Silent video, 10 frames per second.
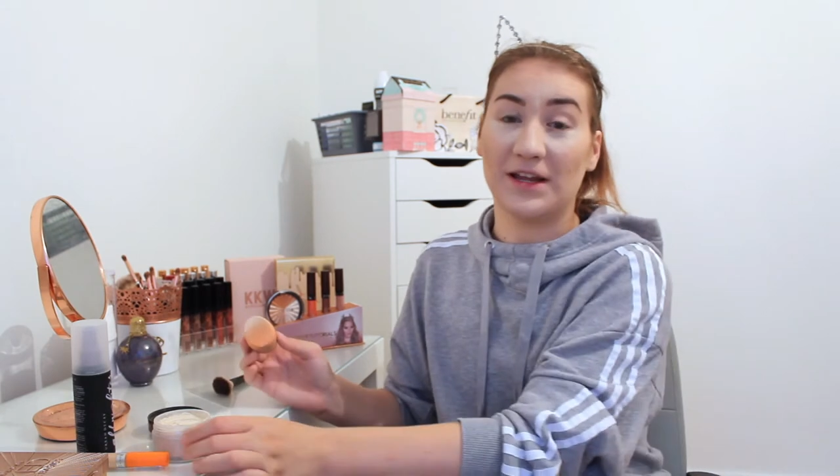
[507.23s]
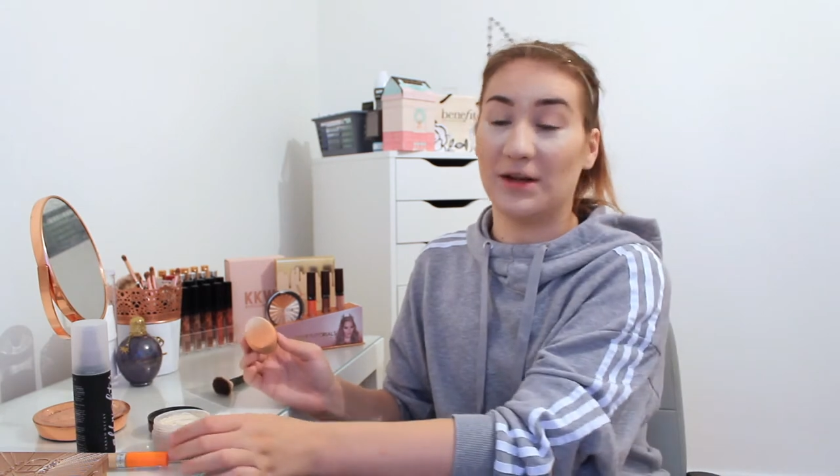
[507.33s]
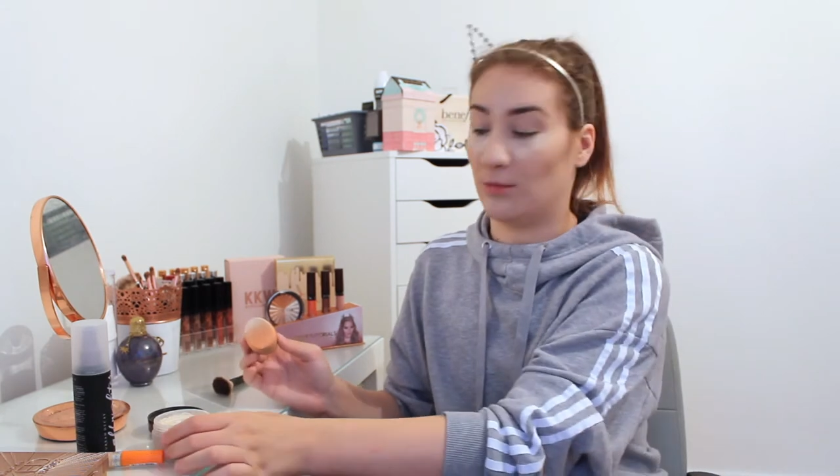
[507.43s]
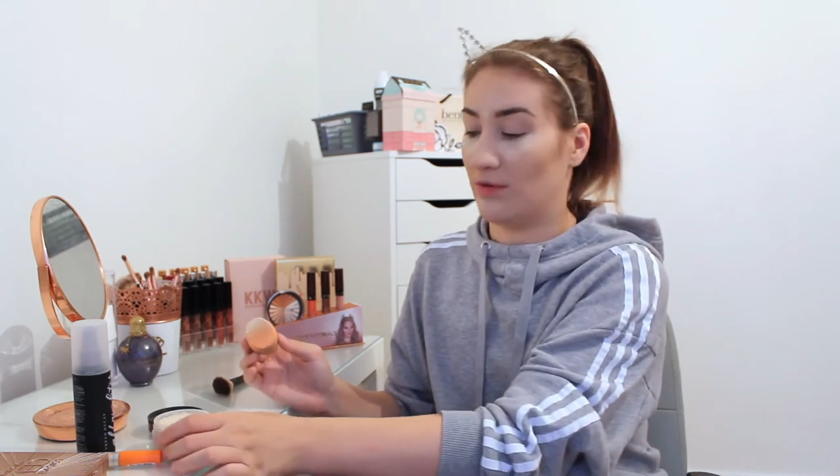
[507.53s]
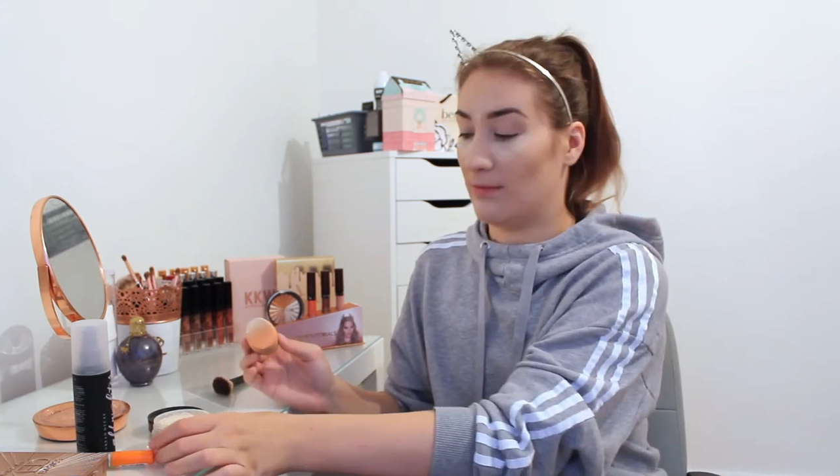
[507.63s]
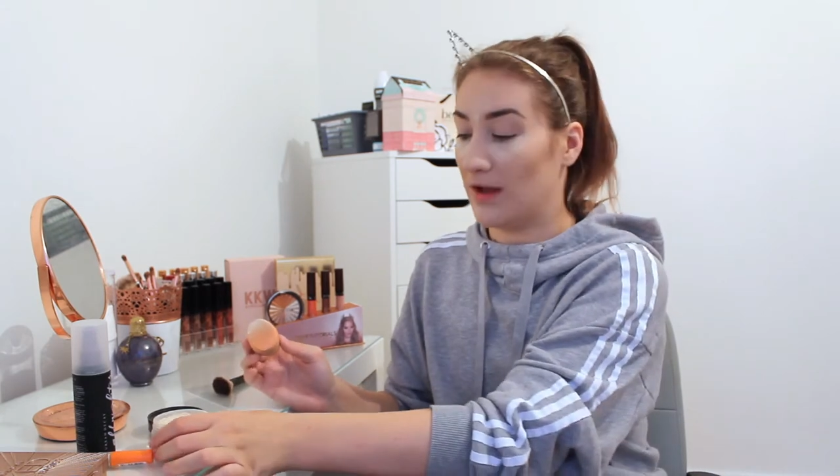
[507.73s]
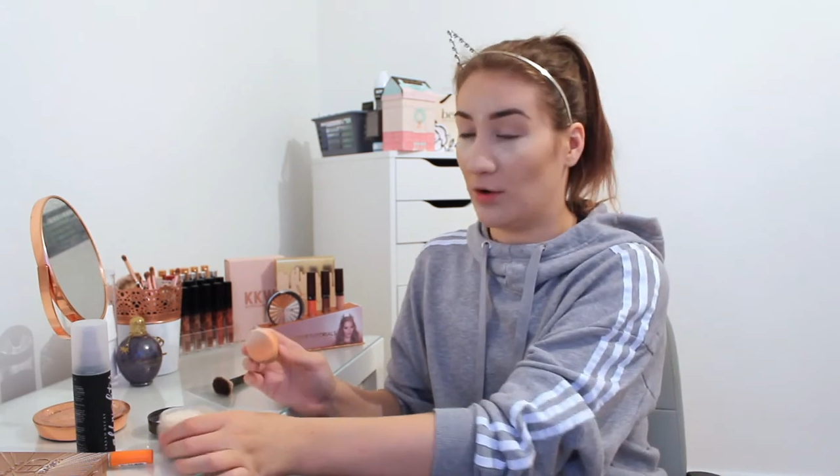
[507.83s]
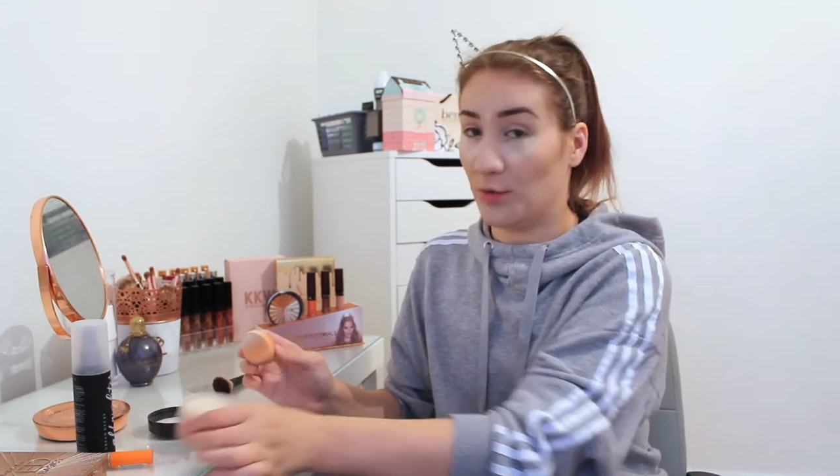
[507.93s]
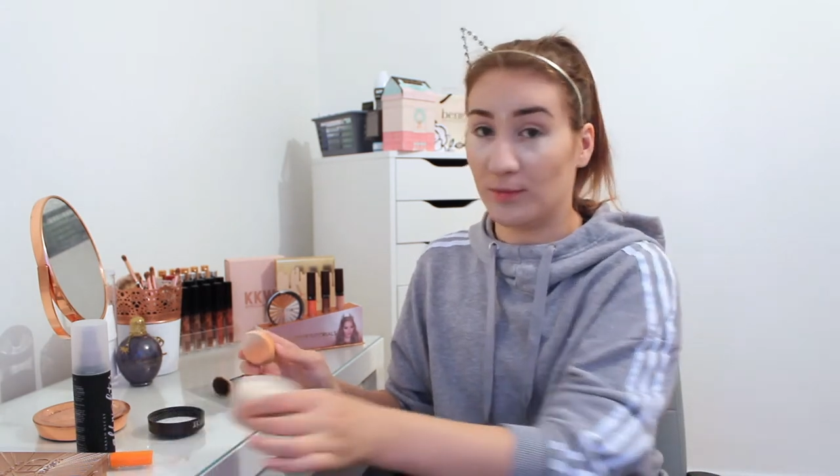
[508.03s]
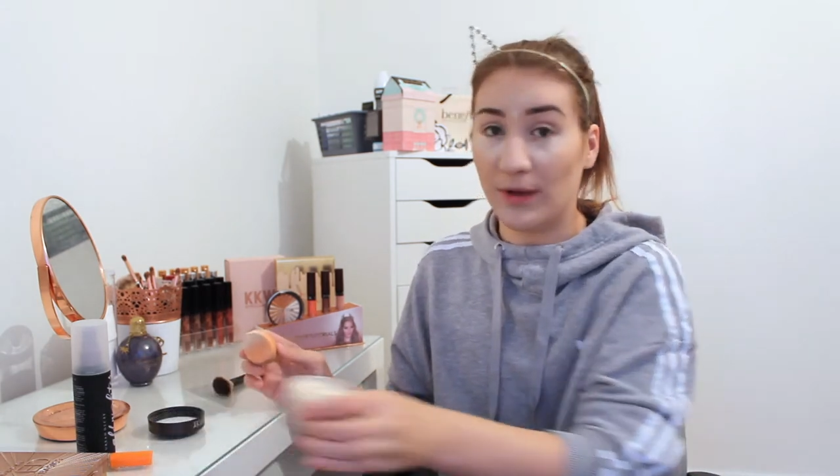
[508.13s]
in with my
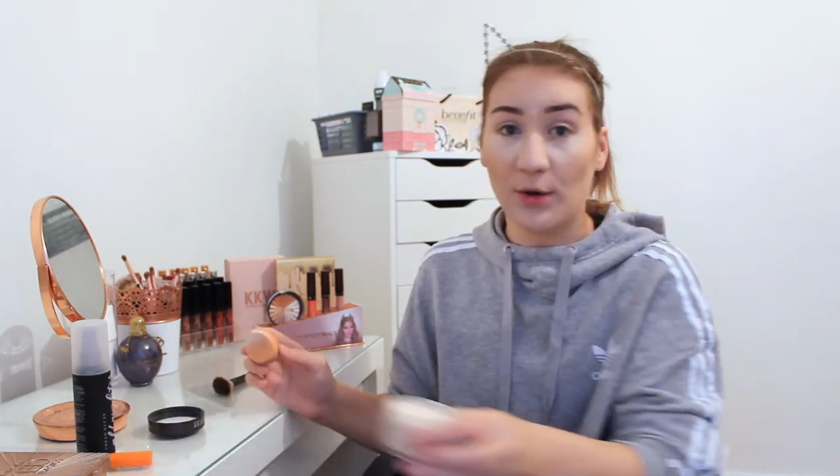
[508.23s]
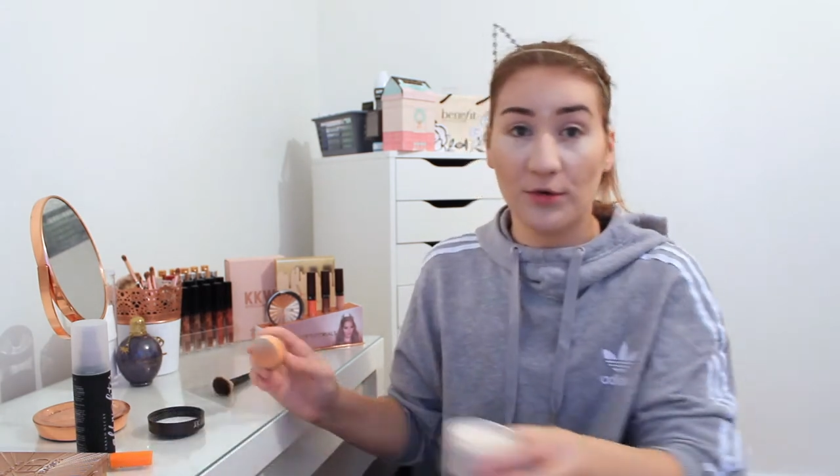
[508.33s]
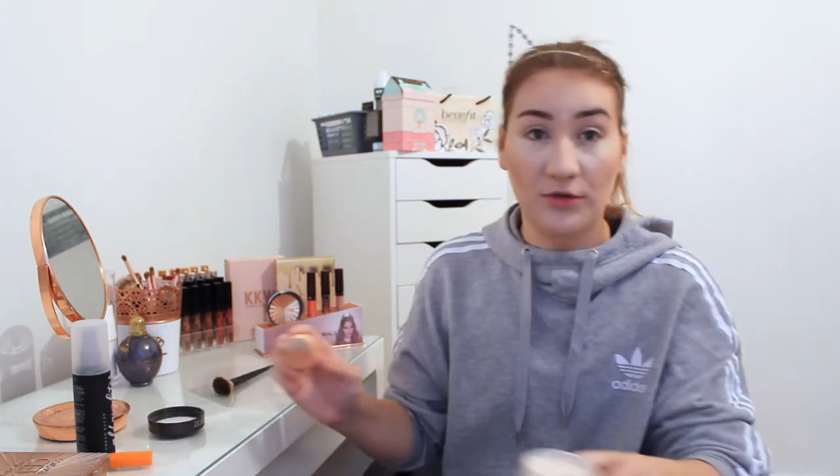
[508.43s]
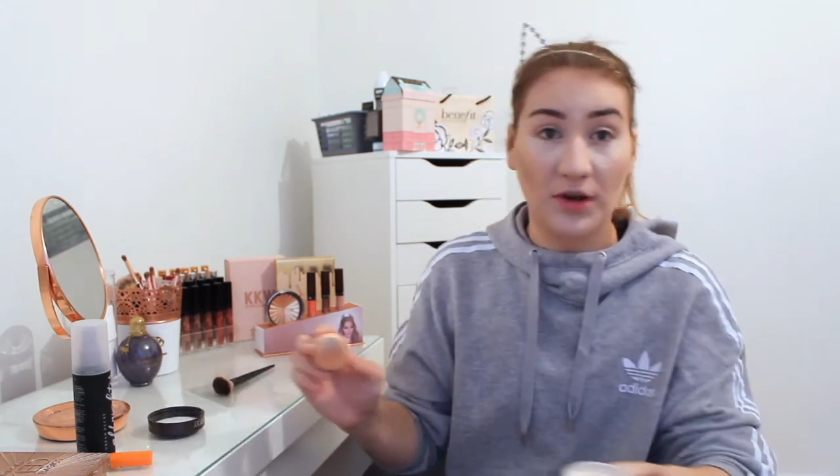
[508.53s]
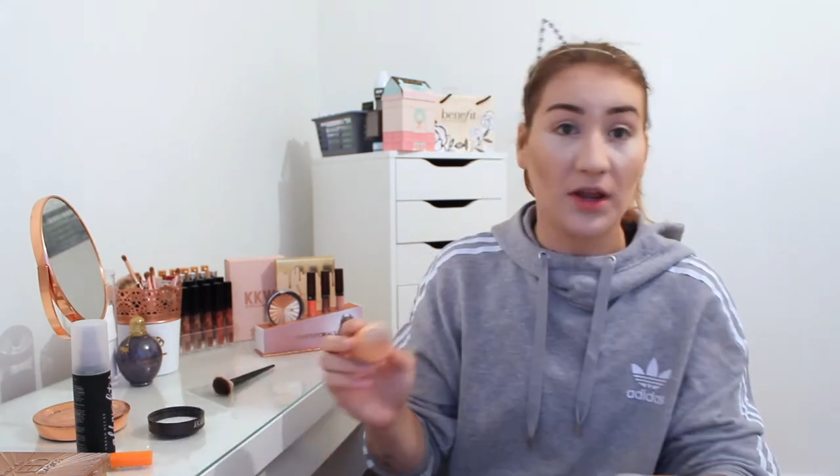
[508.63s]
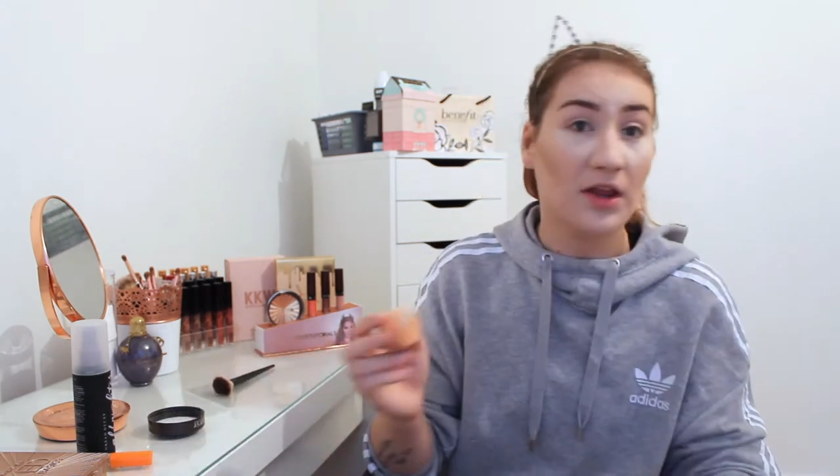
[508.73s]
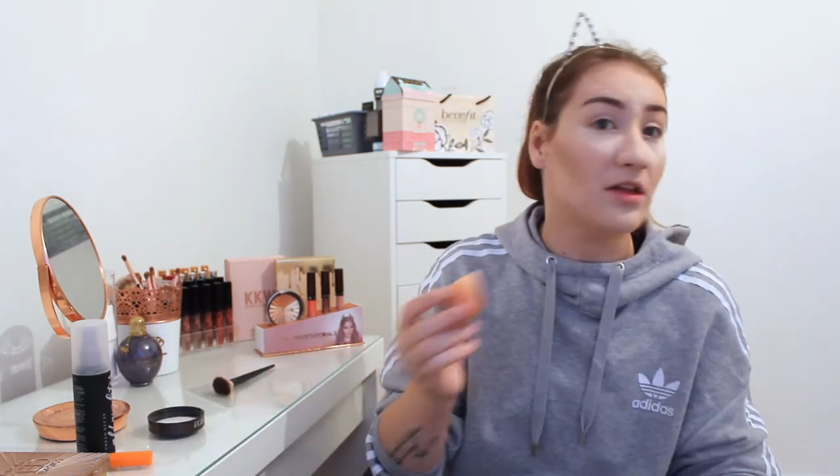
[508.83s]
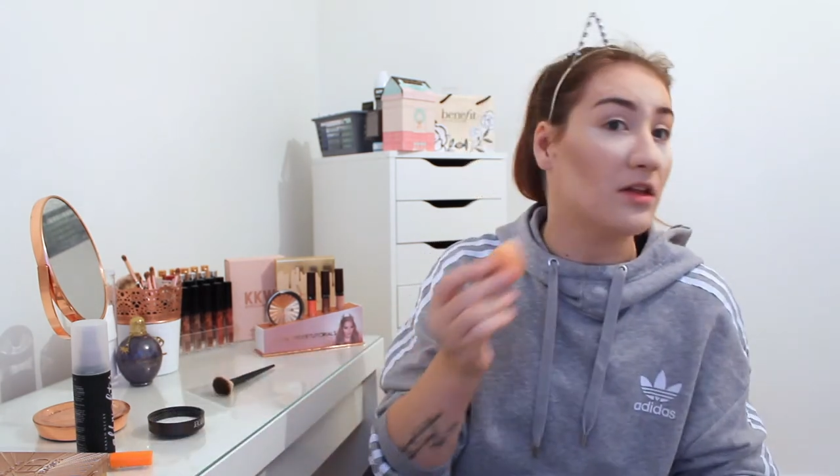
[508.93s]
loose powder again,